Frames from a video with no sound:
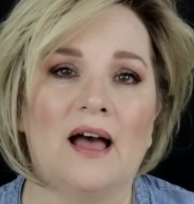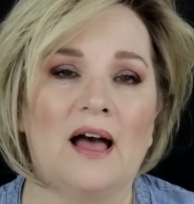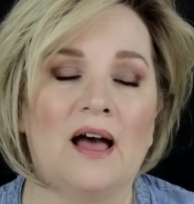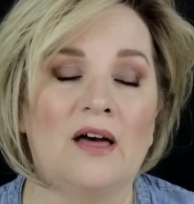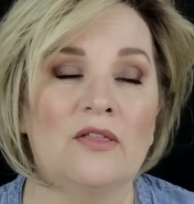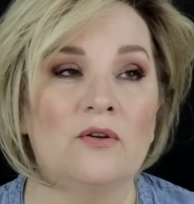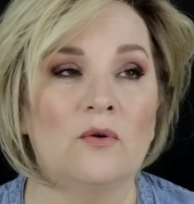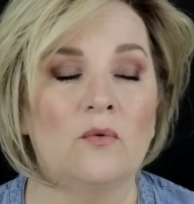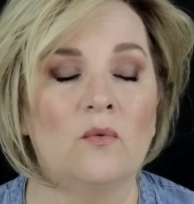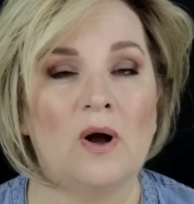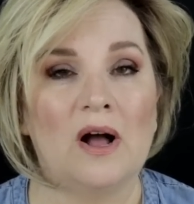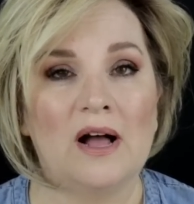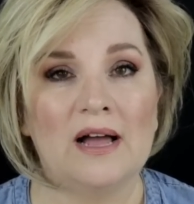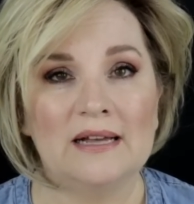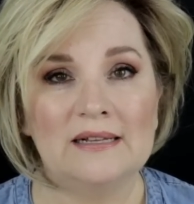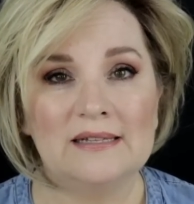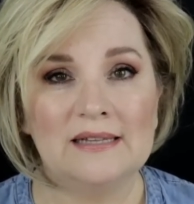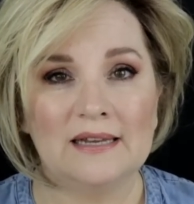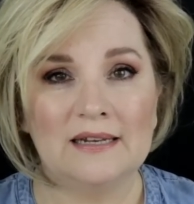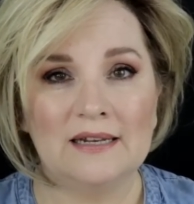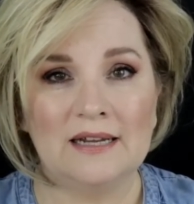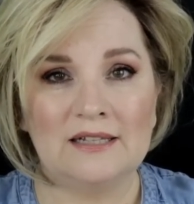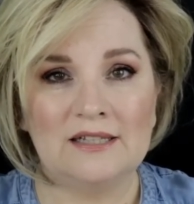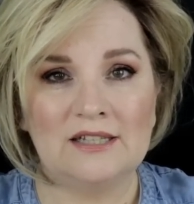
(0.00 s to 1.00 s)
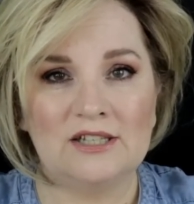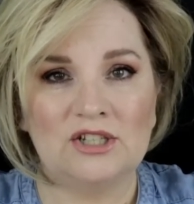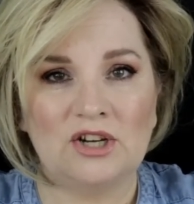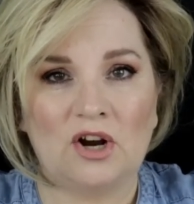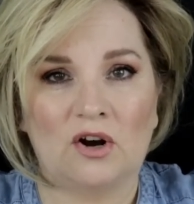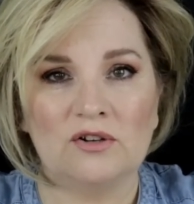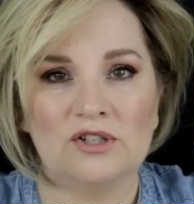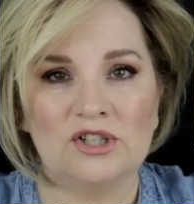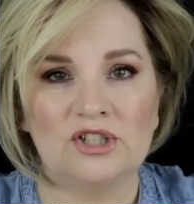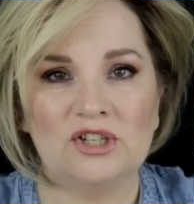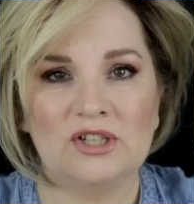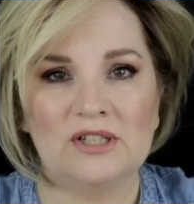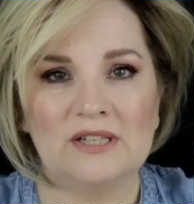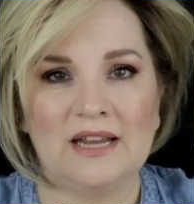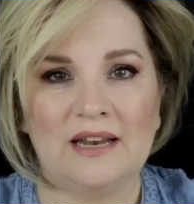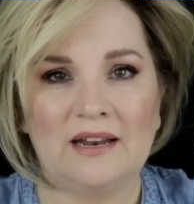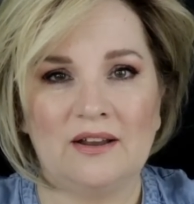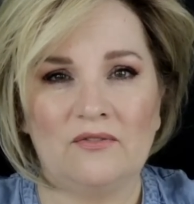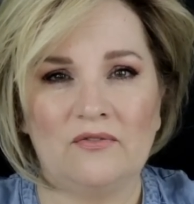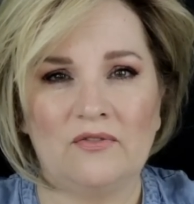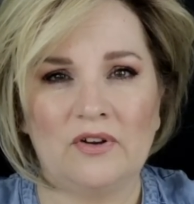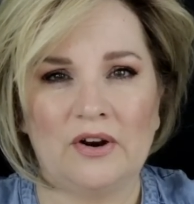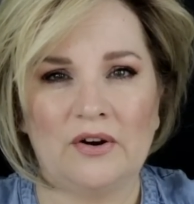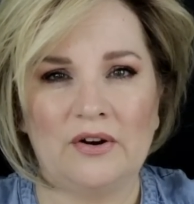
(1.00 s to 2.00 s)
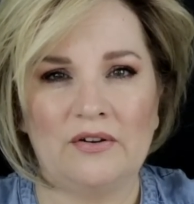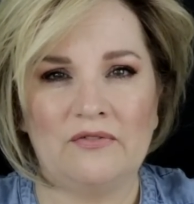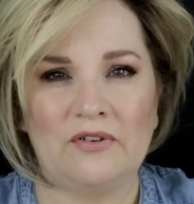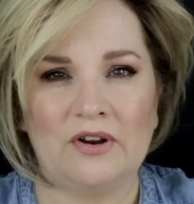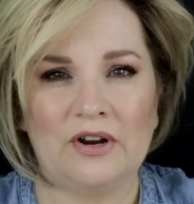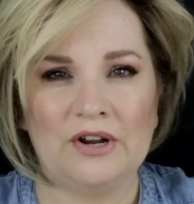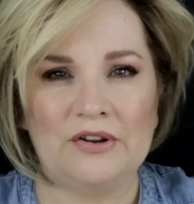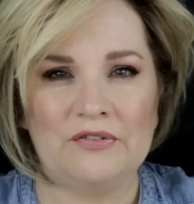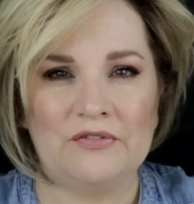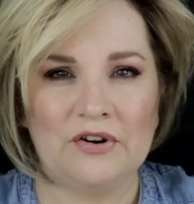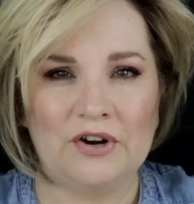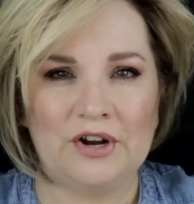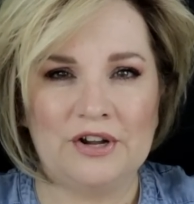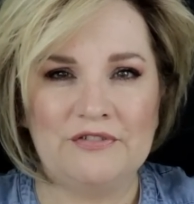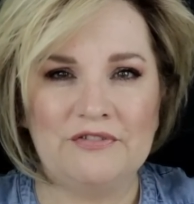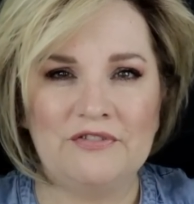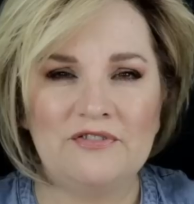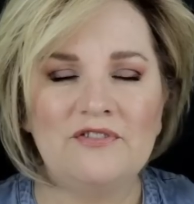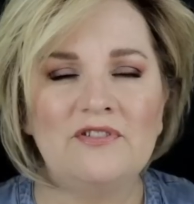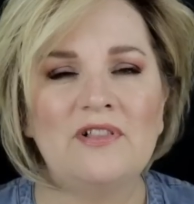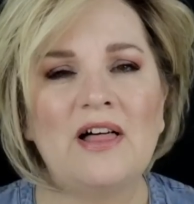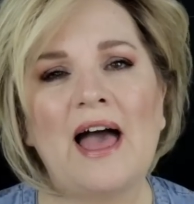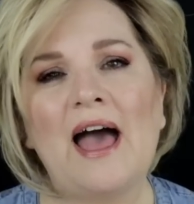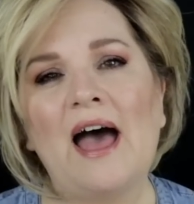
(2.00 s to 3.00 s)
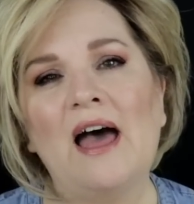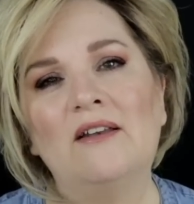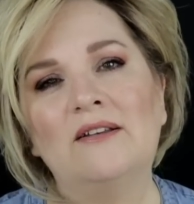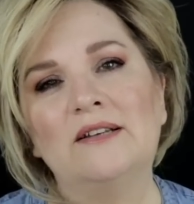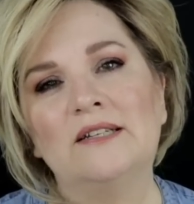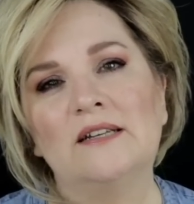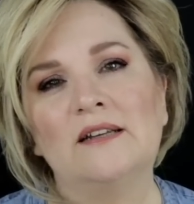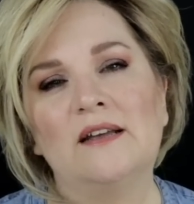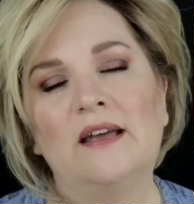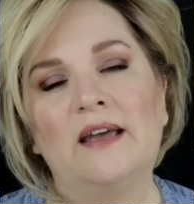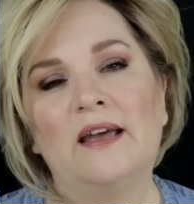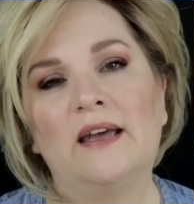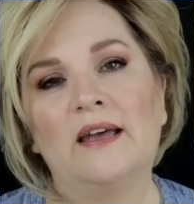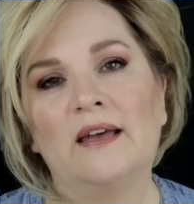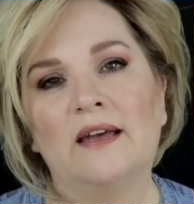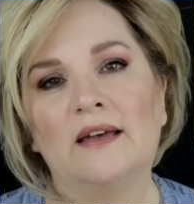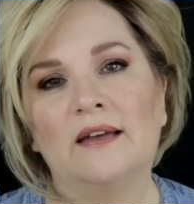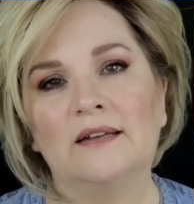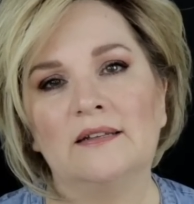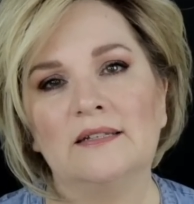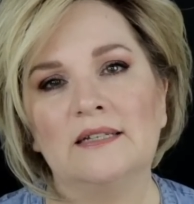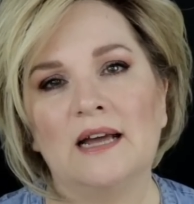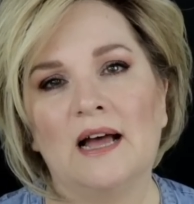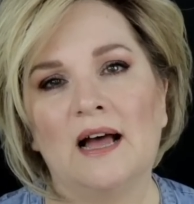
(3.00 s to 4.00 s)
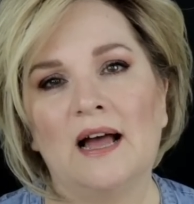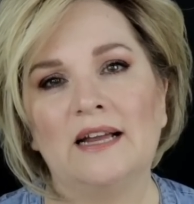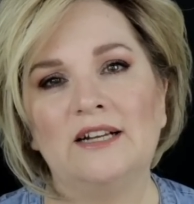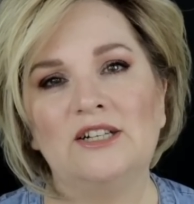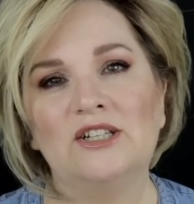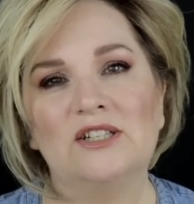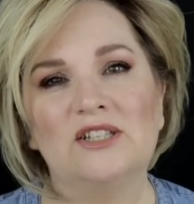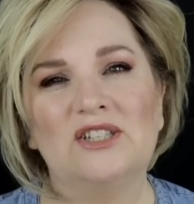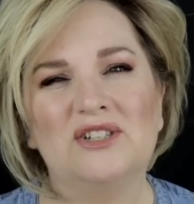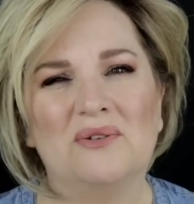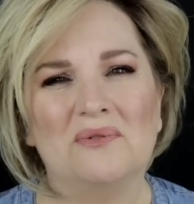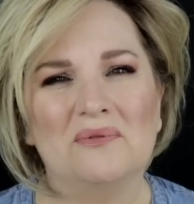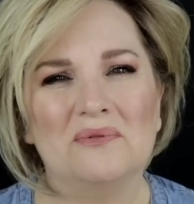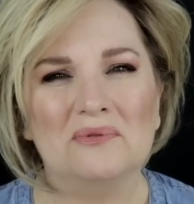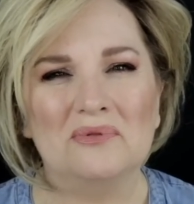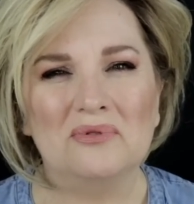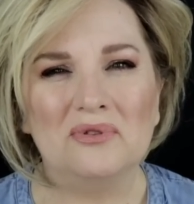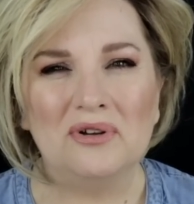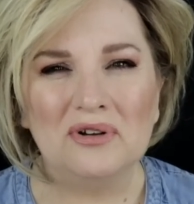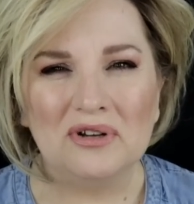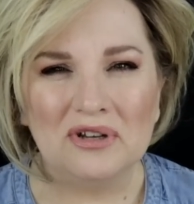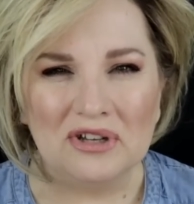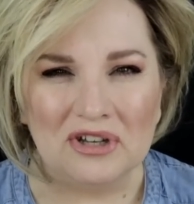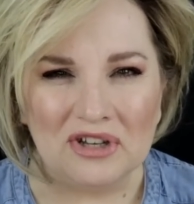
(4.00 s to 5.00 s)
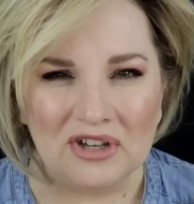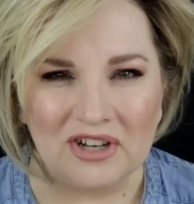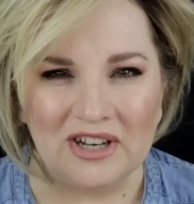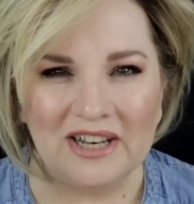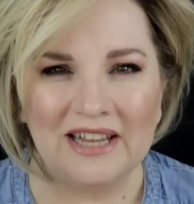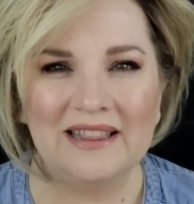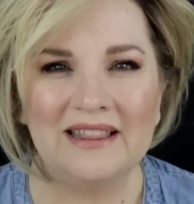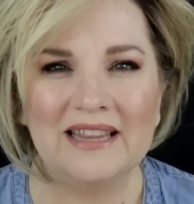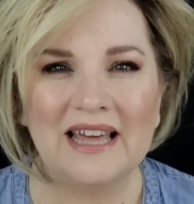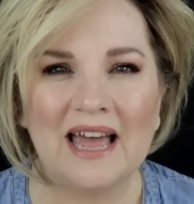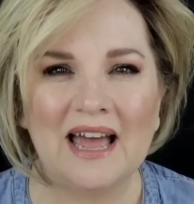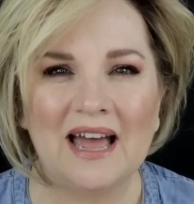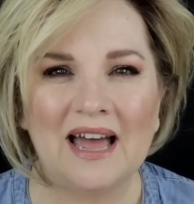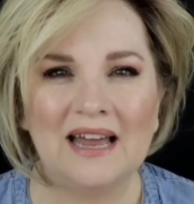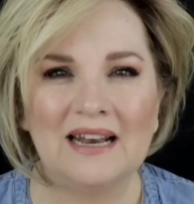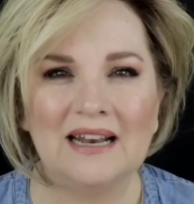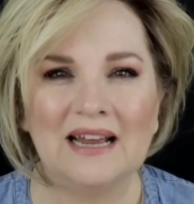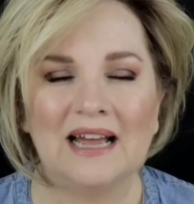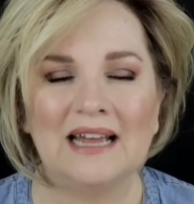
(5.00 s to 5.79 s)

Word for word: Otherwise, it, it, starts just getting very, very, very flat, and I just don't look good in that.